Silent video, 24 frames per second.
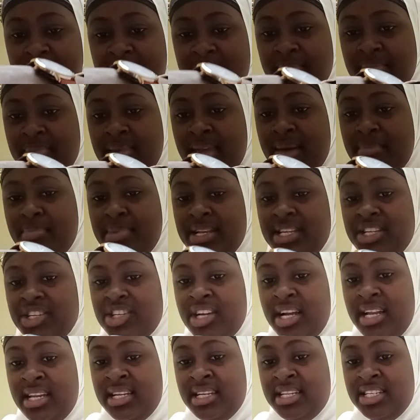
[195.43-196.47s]
can be a bit
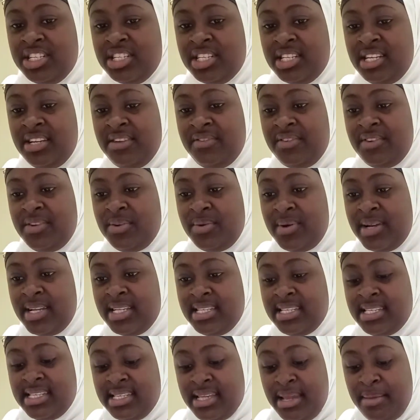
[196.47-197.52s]
challenging, even though
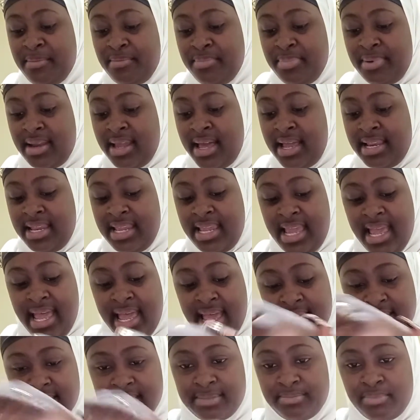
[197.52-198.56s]
it's simple. And
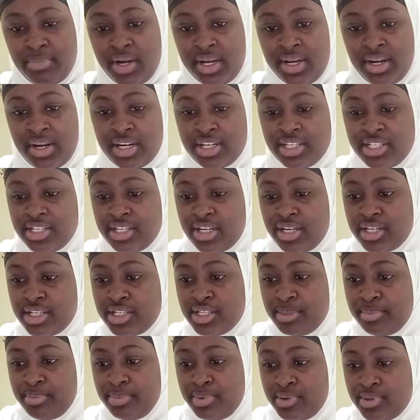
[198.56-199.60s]
yes, mothers are
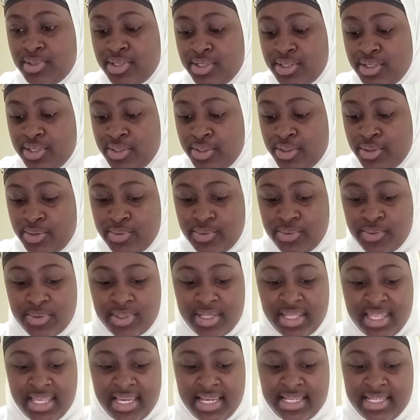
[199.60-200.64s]
supposed to
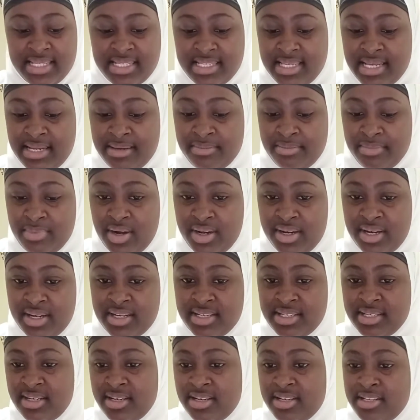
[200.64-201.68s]
know this, and
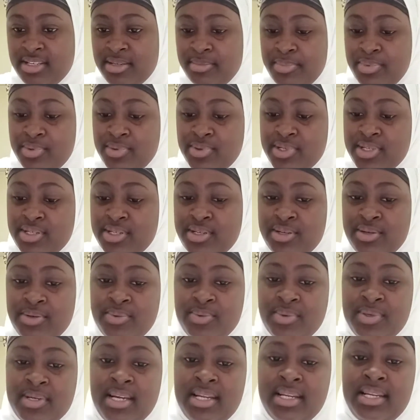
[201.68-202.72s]
mothers are supposed to
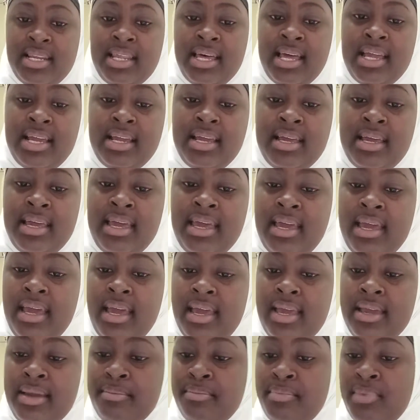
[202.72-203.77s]
know that, like,
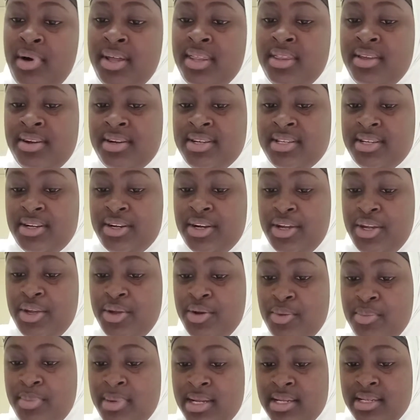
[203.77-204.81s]
hey, mothers are
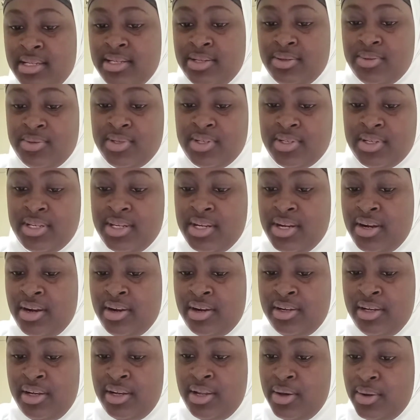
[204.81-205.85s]
human too, so they
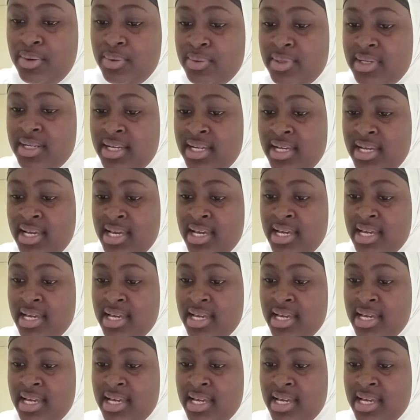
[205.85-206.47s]
are allowed